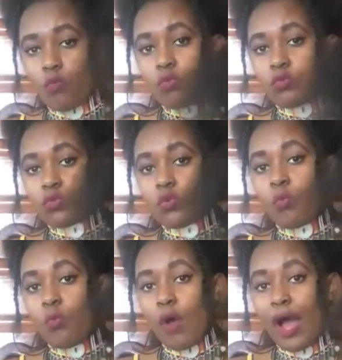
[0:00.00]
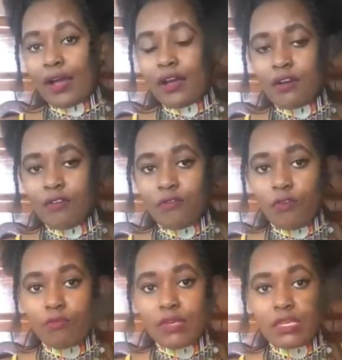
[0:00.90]
would work
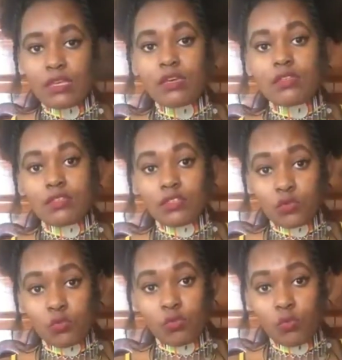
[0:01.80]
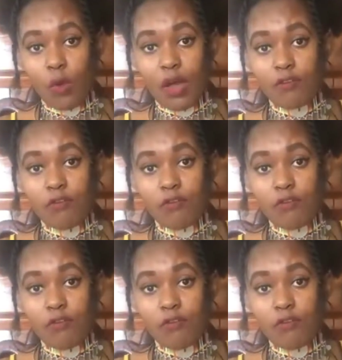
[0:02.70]
for me. This would work